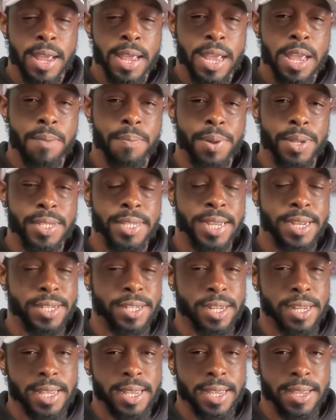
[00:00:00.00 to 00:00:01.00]
him
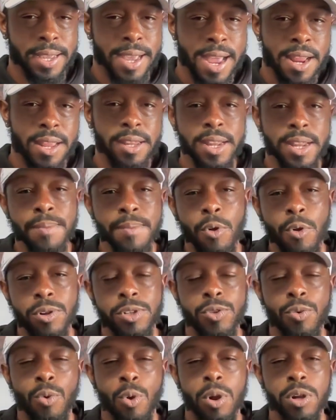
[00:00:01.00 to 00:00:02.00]
potentially kind of leaning more
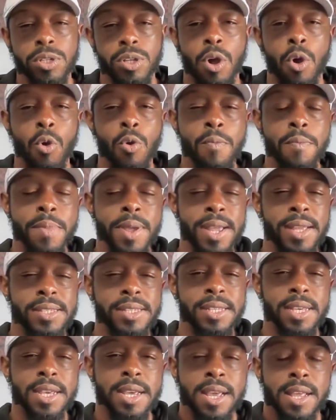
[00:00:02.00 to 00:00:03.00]
towards Ole
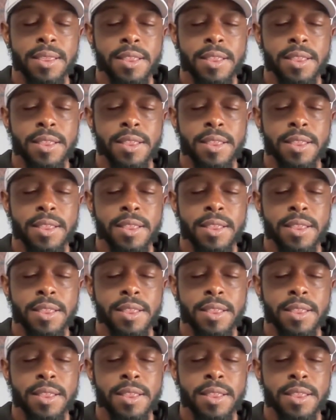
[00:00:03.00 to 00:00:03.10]
Miss.